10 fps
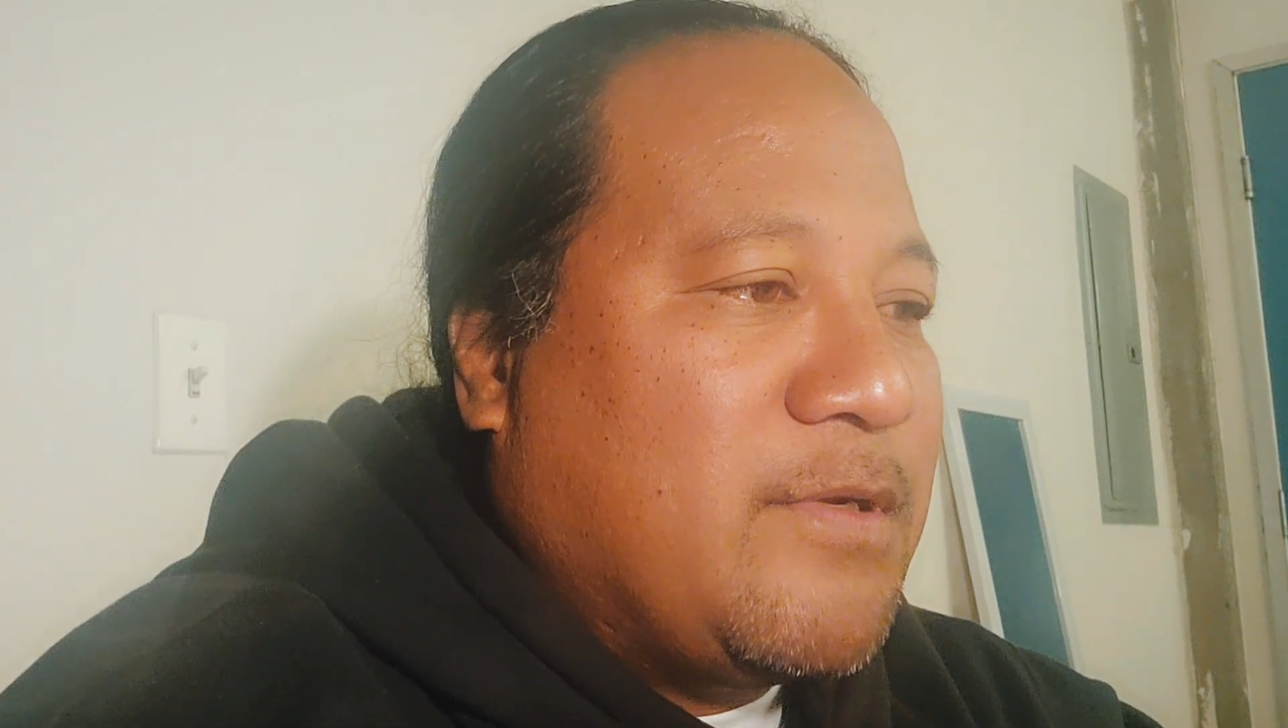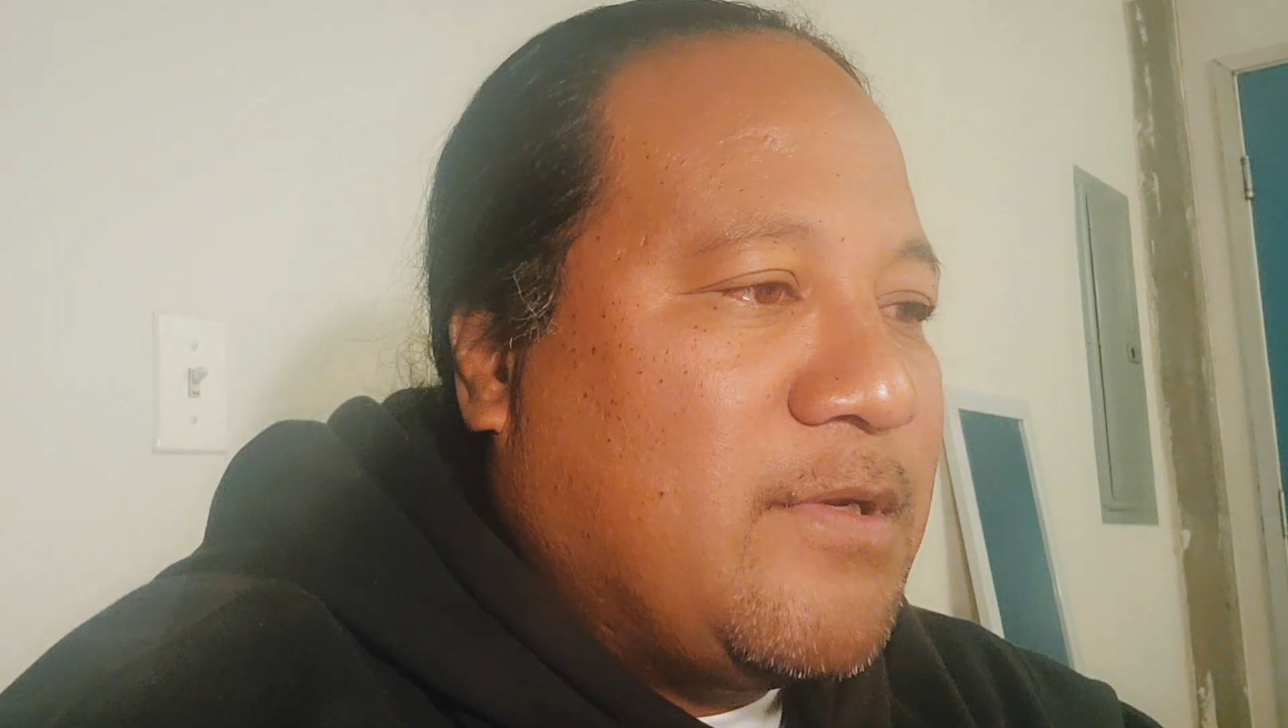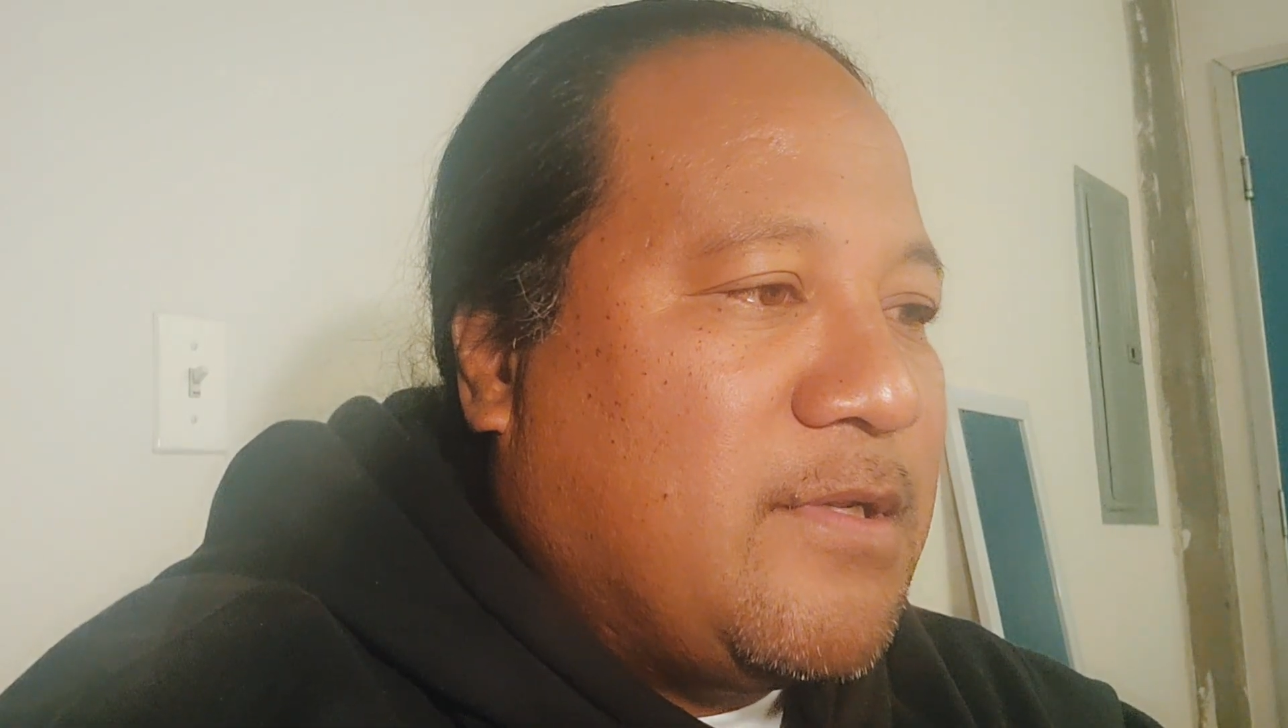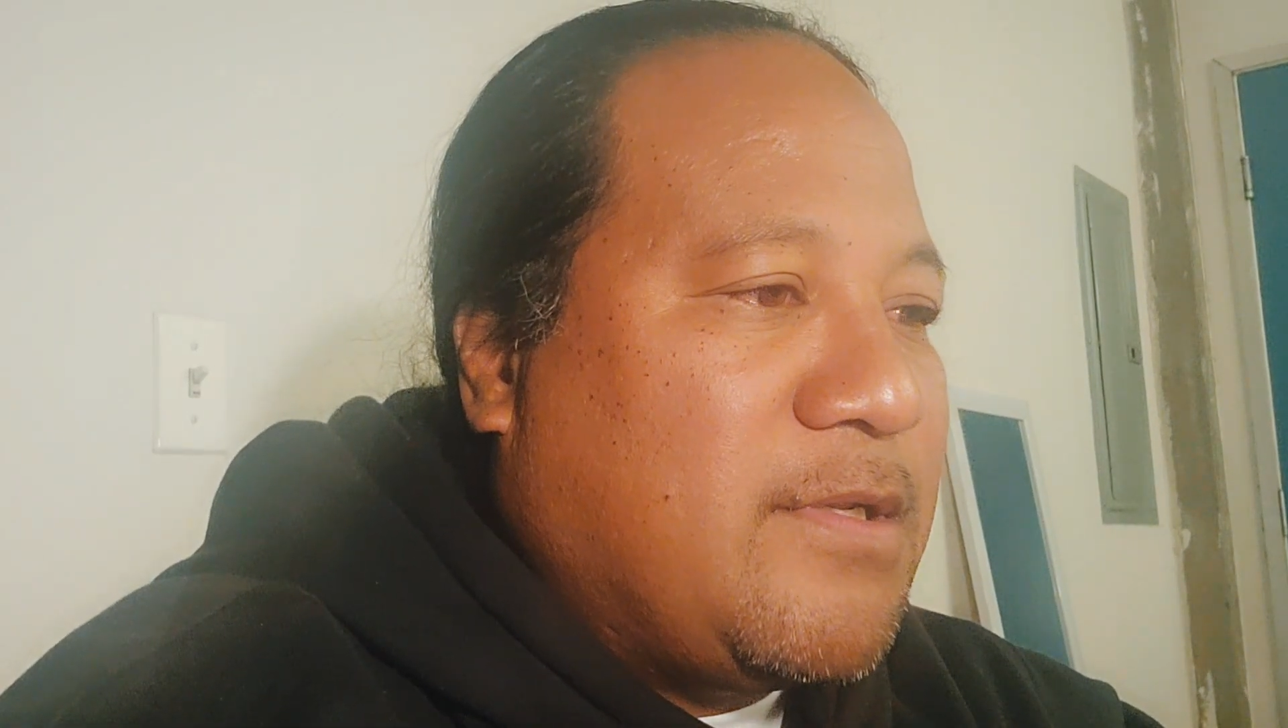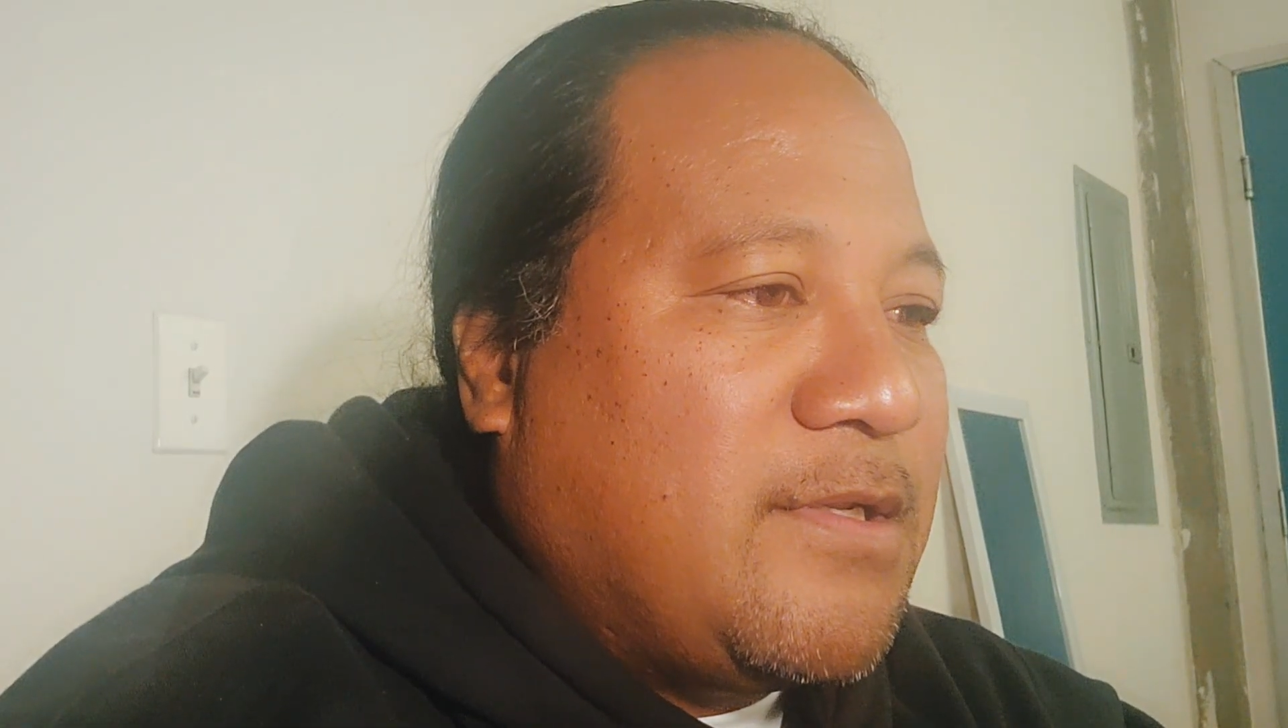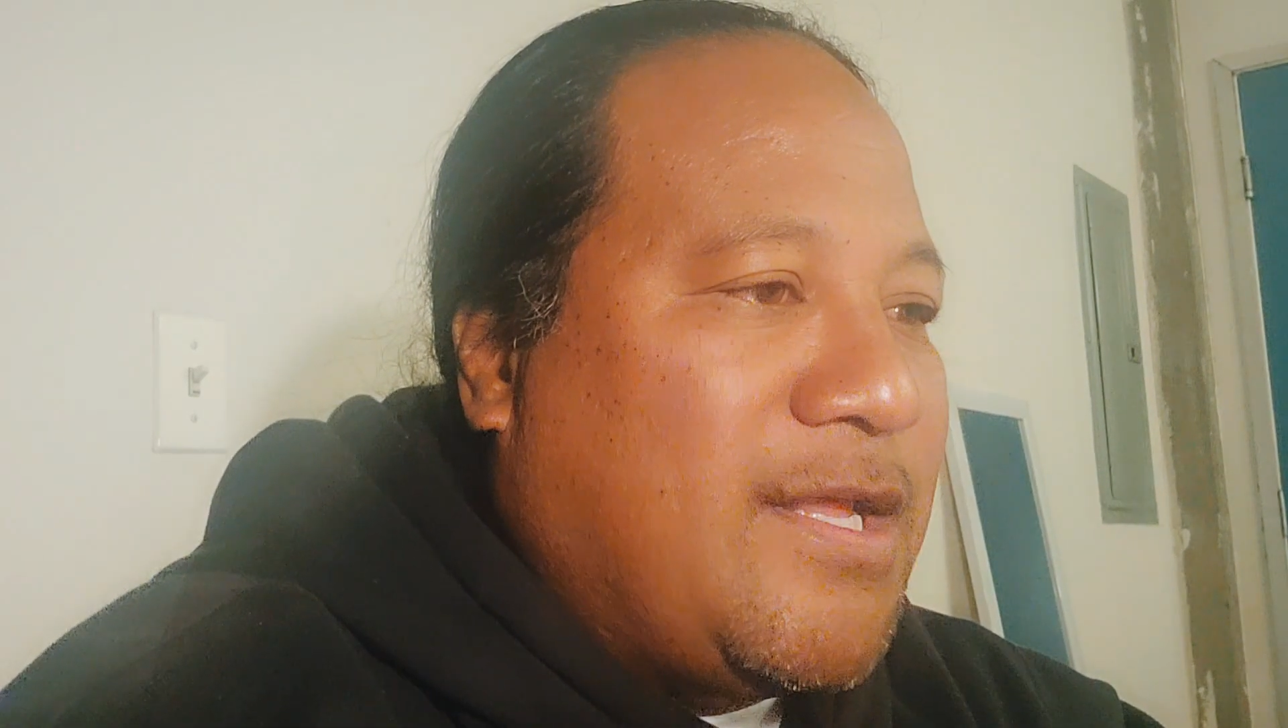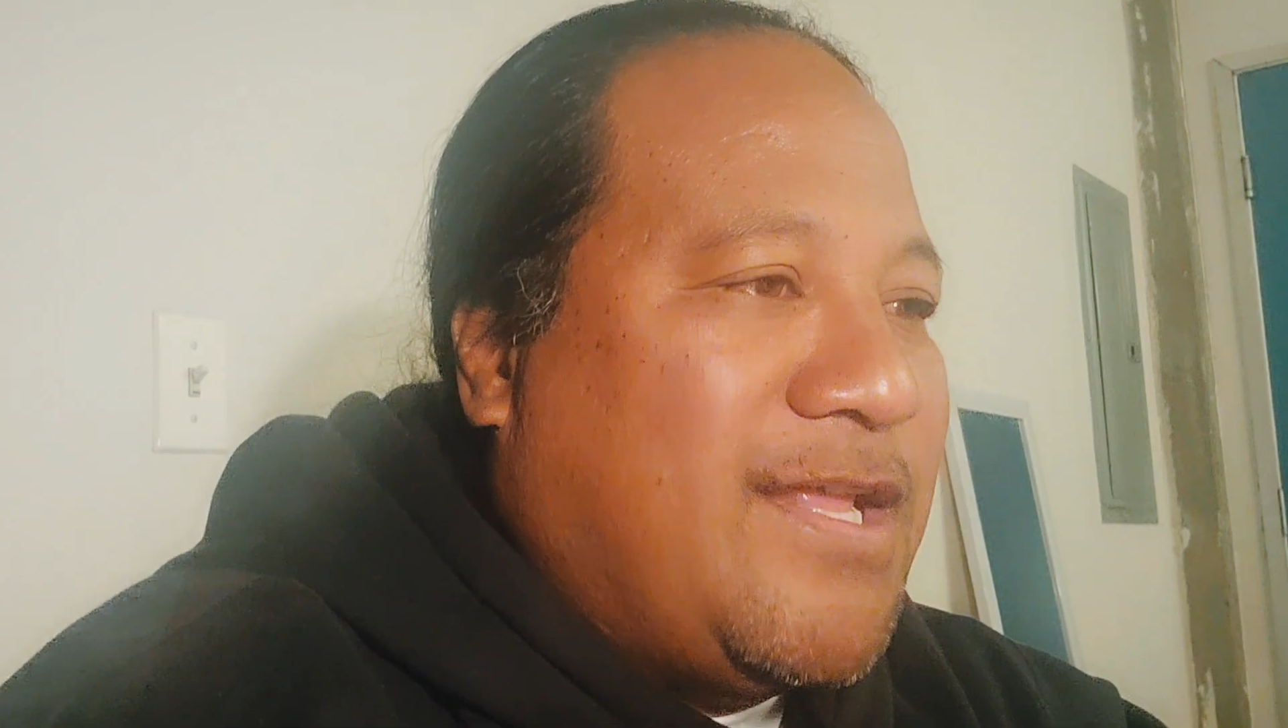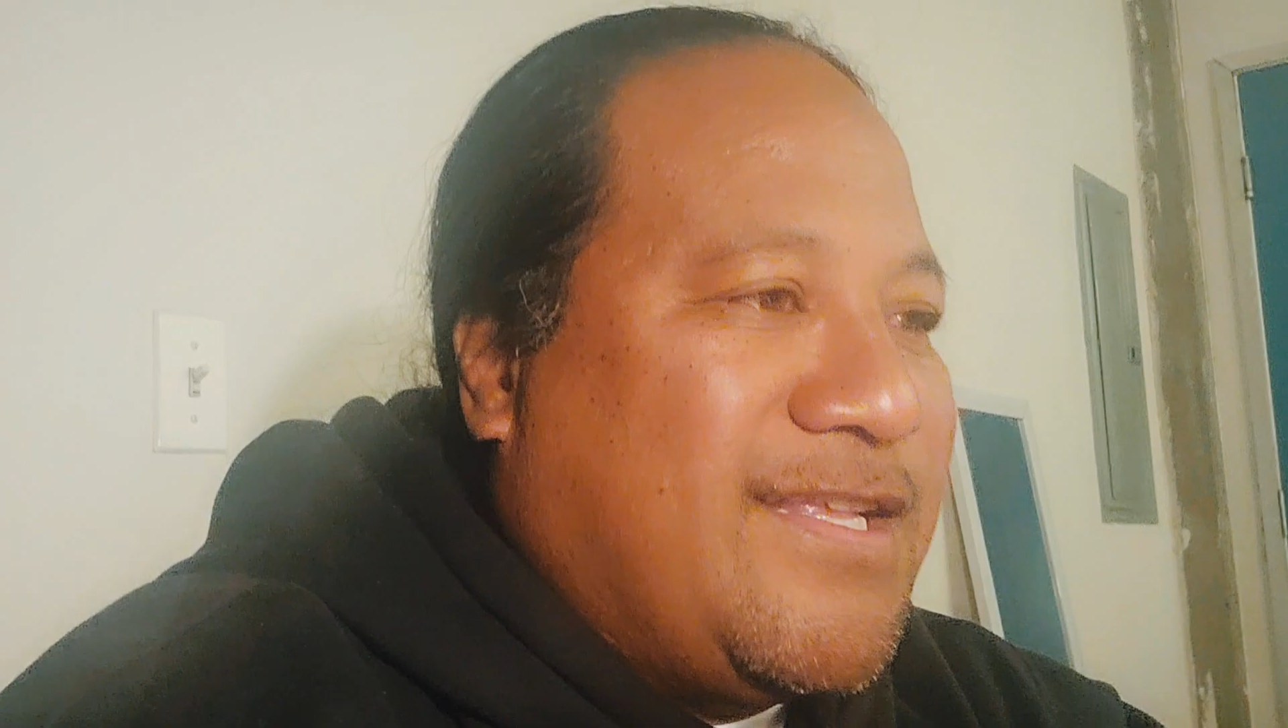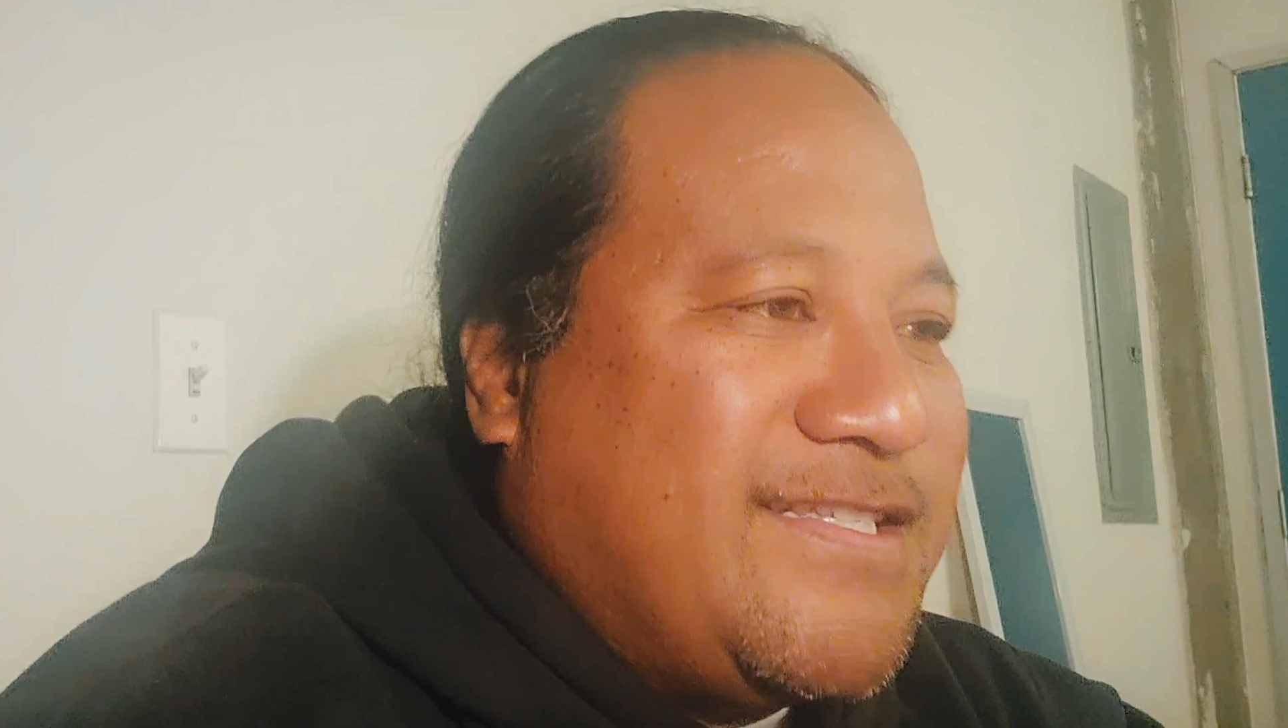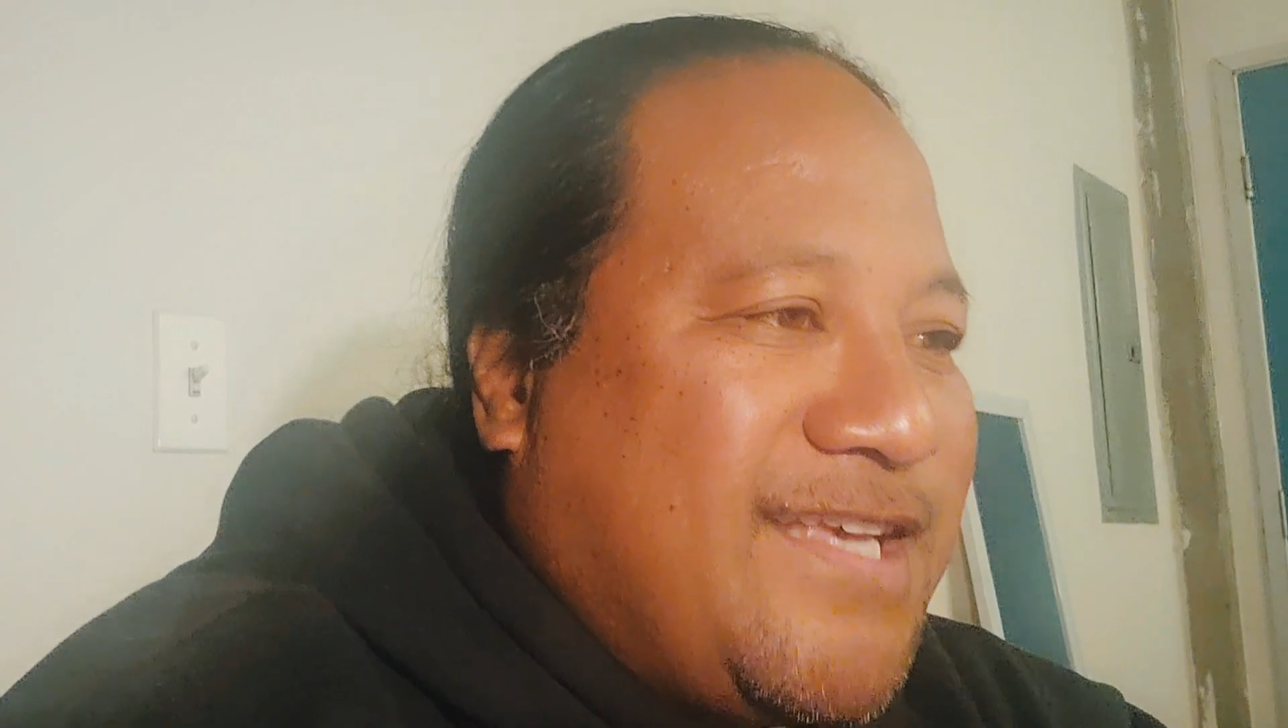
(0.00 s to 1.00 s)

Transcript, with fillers: let's